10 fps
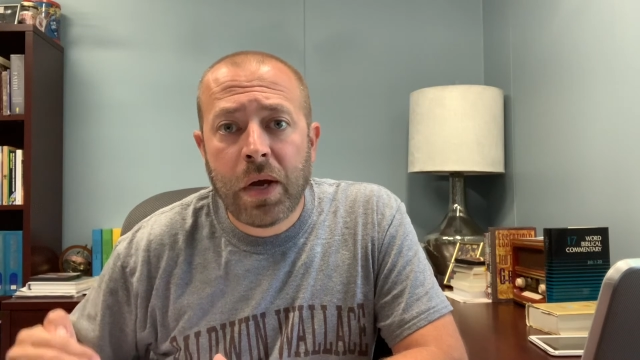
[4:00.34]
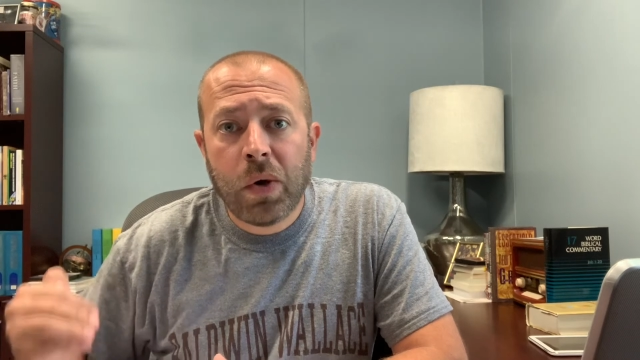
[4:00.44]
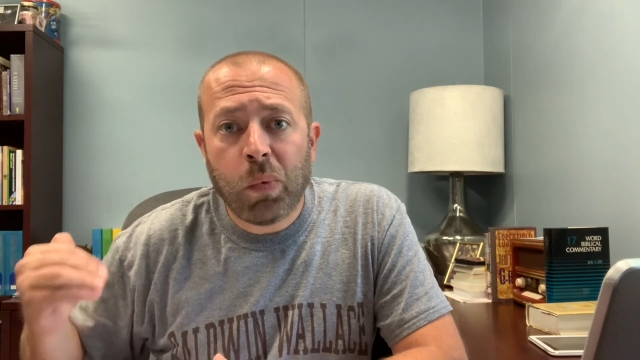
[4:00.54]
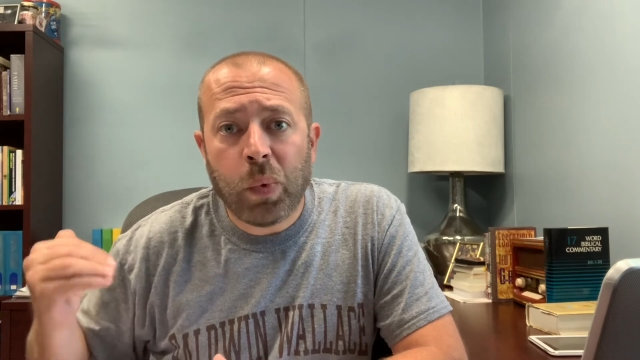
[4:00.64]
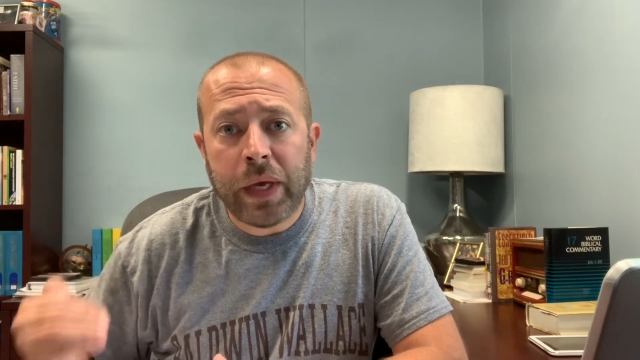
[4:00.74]

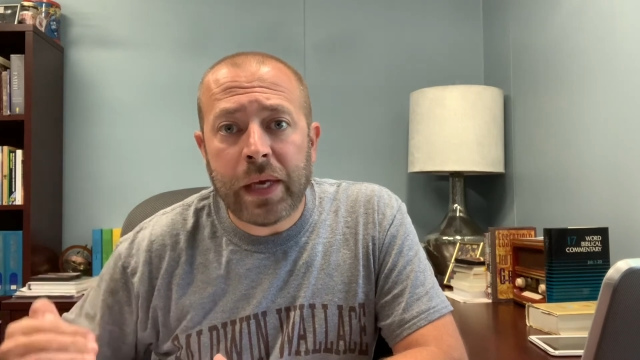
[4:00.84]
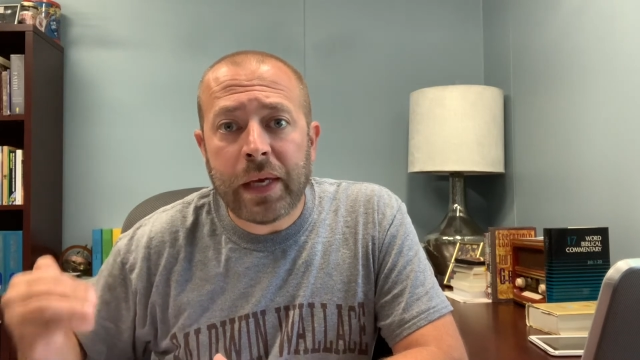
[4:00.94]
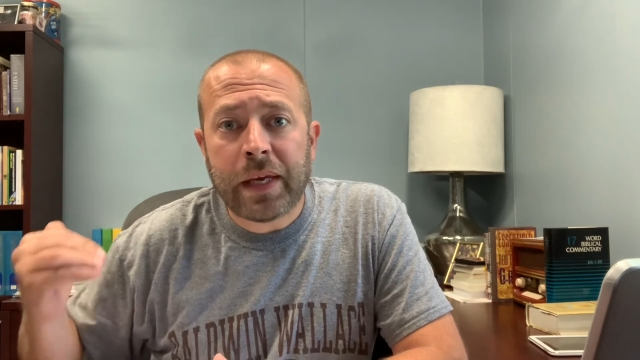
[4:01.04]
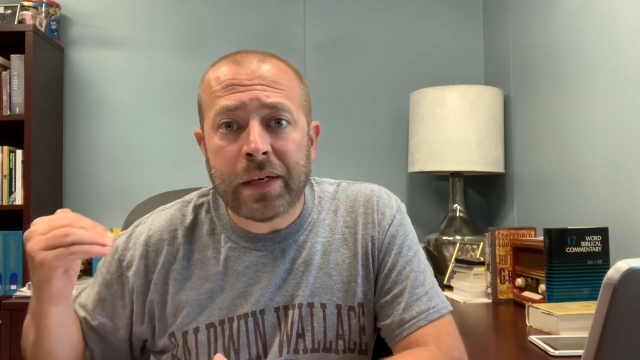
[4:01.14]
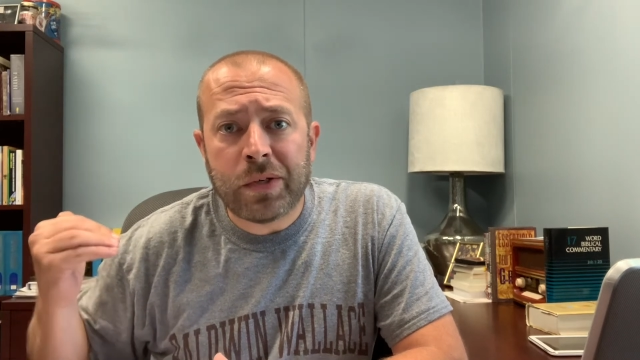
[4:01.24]
We
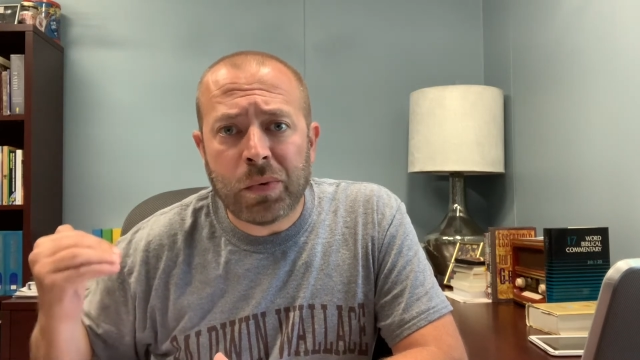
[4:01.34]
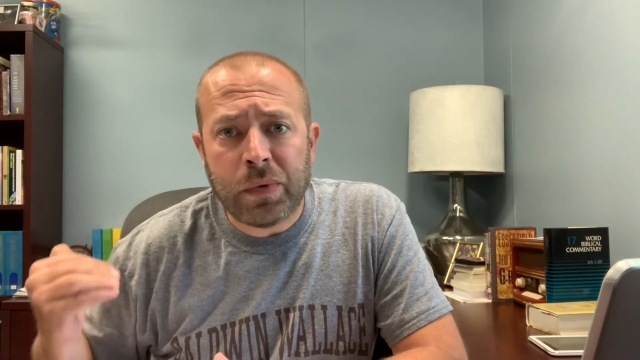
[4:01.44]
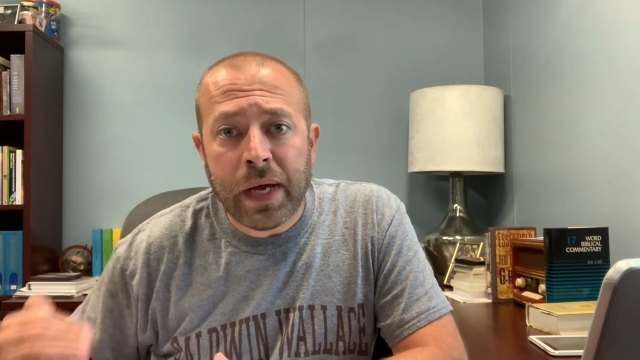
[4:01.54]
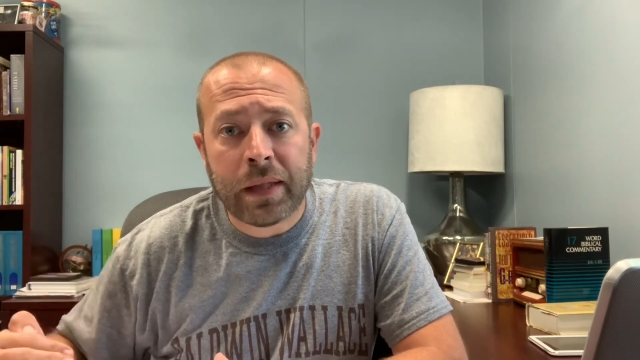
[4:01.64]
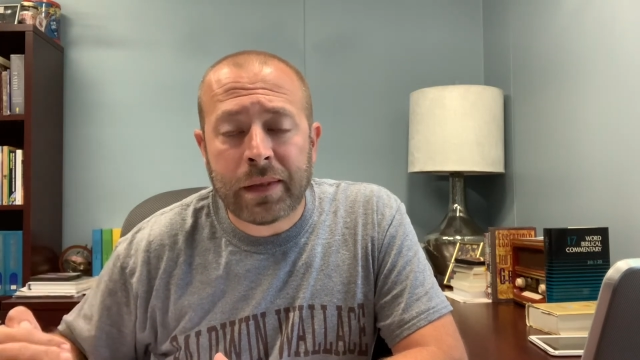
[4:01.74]
can do
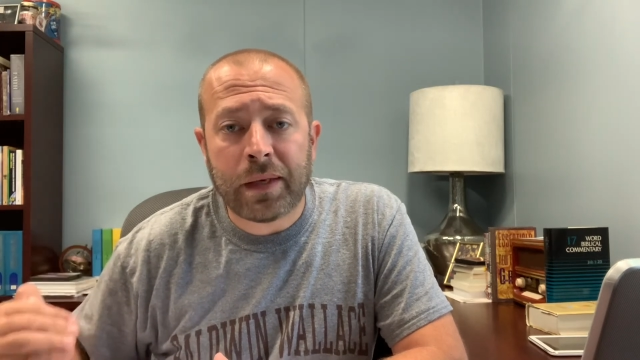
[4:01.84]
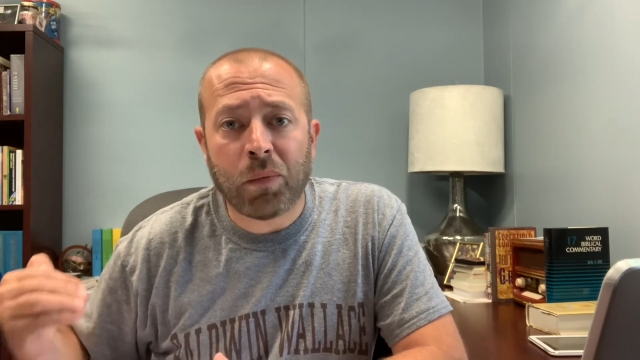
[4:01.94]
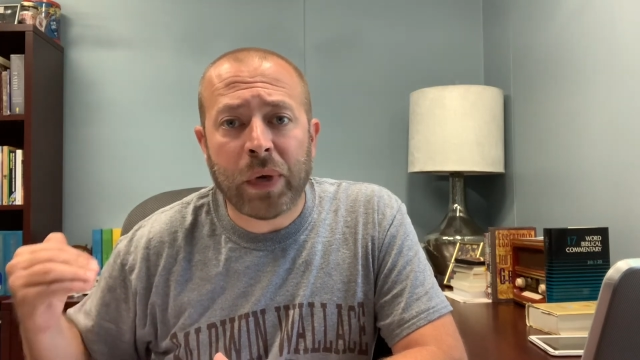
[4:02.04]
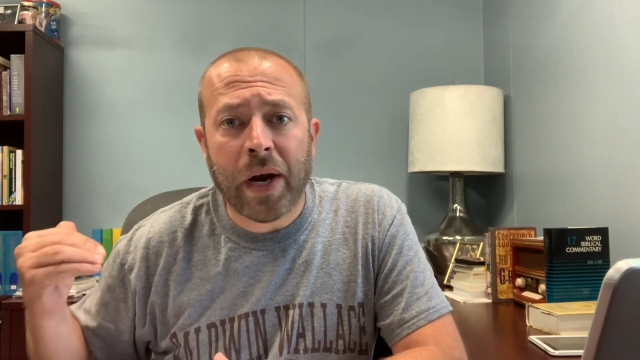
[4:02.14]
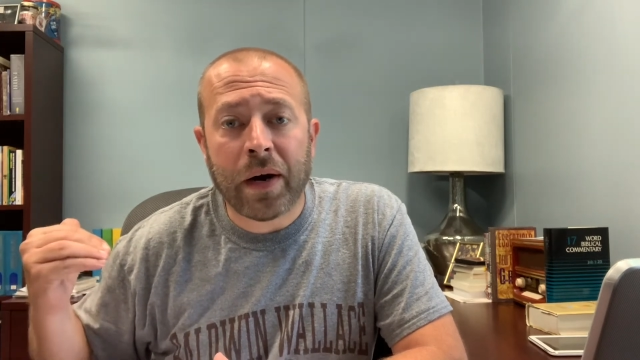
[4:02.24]
nothing.
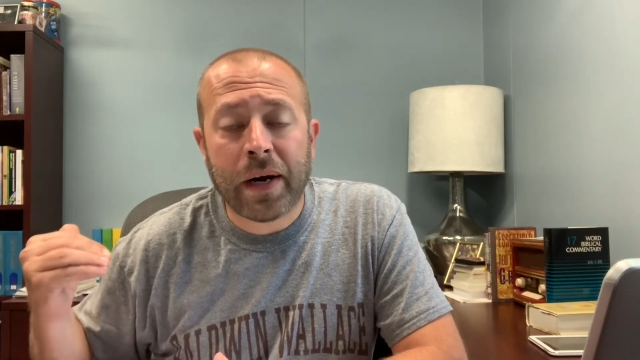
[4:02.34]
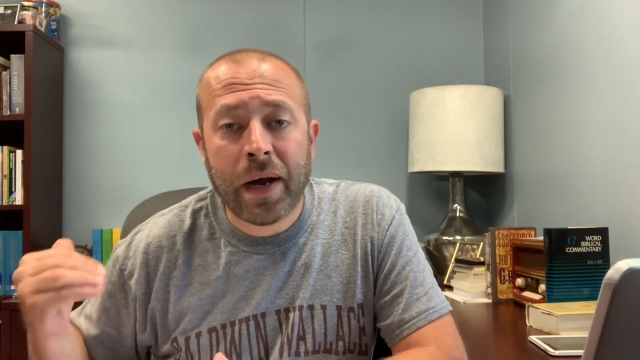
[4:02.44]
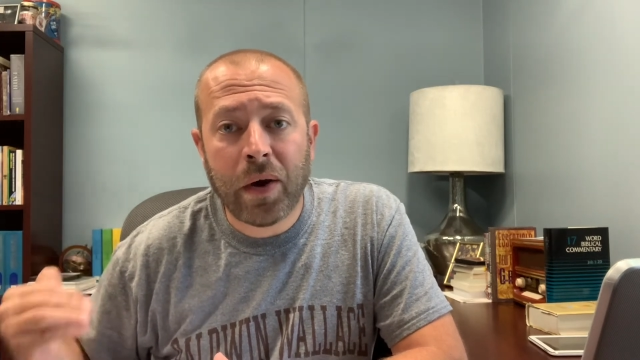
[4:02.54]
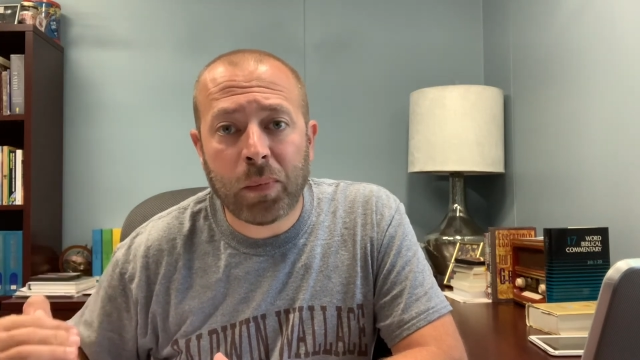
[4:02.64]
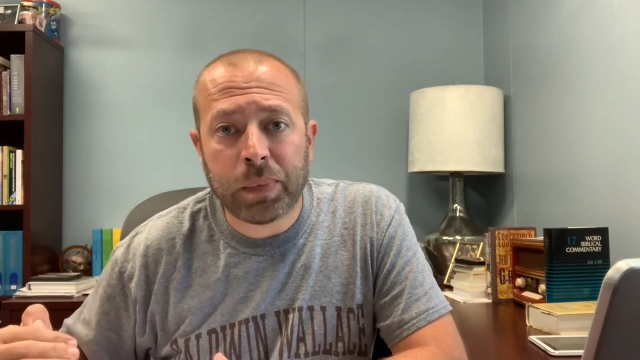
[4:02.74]
We are
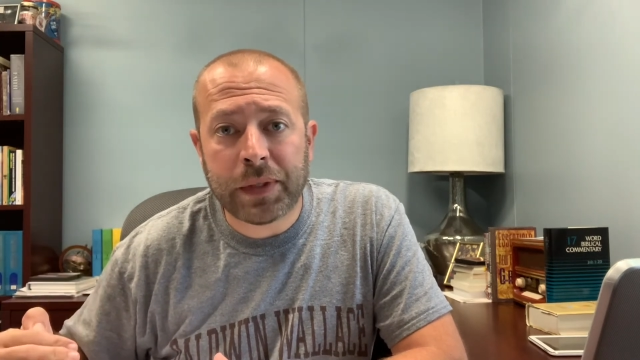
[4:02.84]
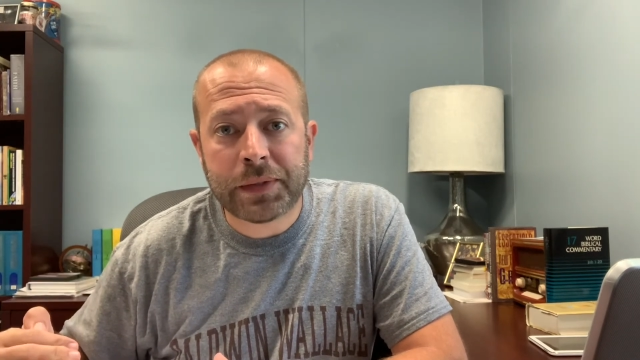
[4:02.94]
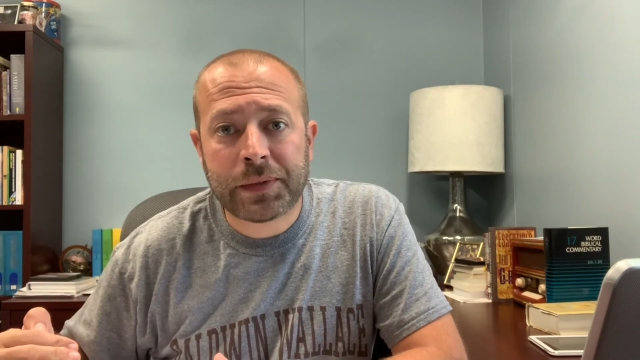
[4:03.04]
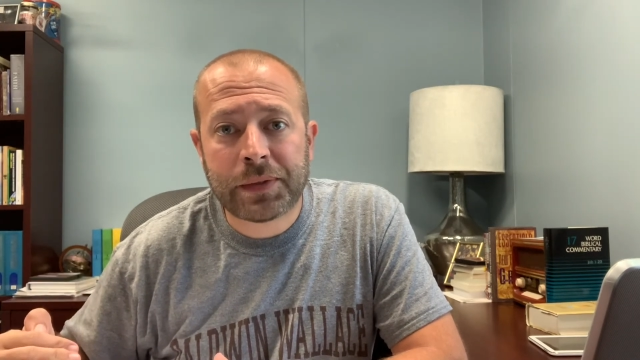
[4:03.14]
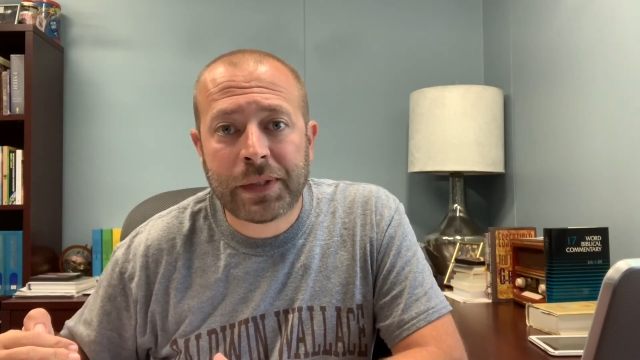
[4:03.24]

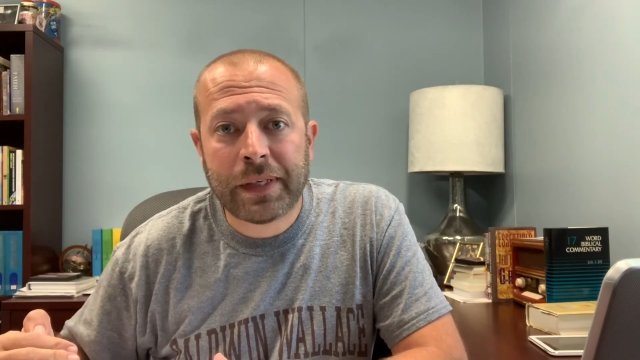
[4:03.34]
helpless.